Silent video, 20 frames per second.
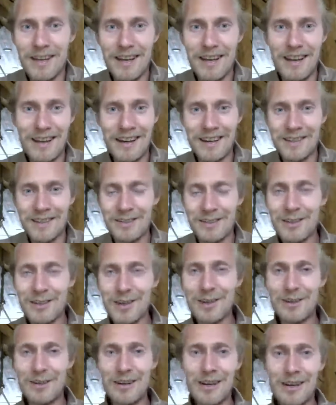I don't
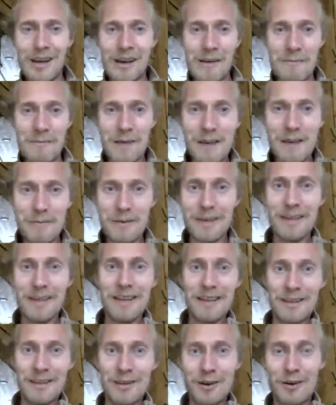know. Maybe
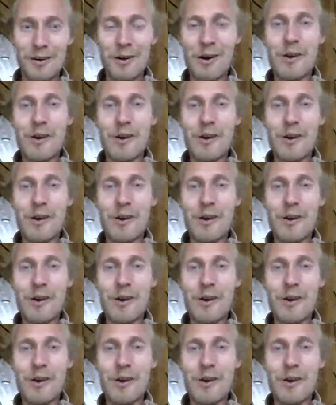your